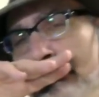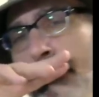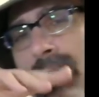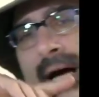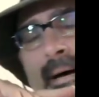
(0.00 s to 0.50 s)

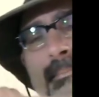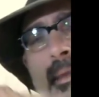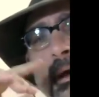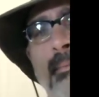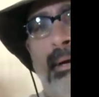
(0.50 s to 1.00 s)

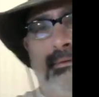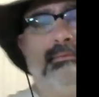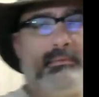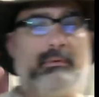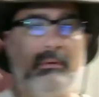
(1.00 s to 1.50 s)
but
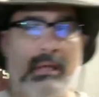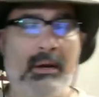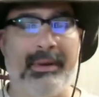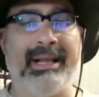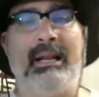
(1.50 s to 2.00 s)
I don't
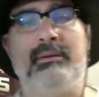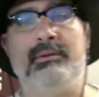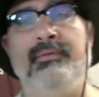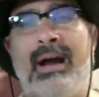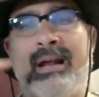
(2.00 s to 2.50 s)
want to get too
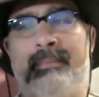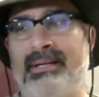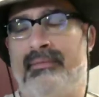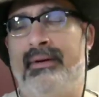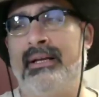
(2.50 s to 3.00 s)
far ahead of
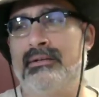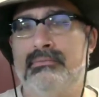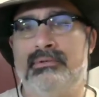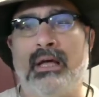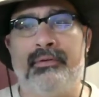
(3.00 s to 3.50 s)
myself.
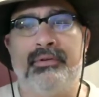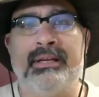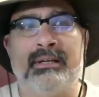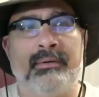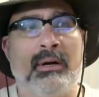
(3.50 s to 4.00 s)
Other things
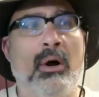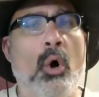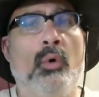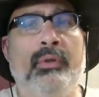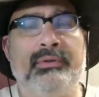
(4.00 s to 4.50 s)
I'm going to
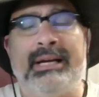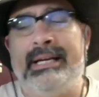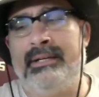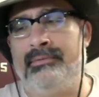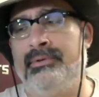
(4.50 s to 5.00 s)
hold those
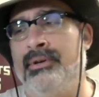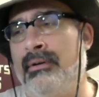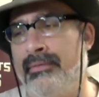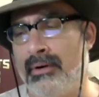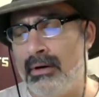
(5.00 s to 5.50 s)
ideas
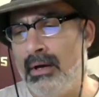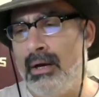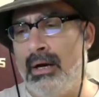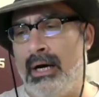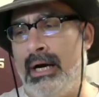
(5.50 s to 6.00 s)
for
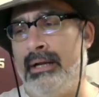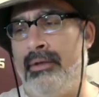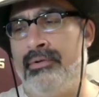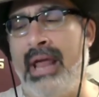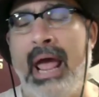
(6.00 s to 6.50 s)

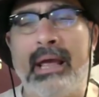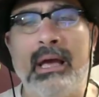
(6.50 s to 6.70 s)
another day.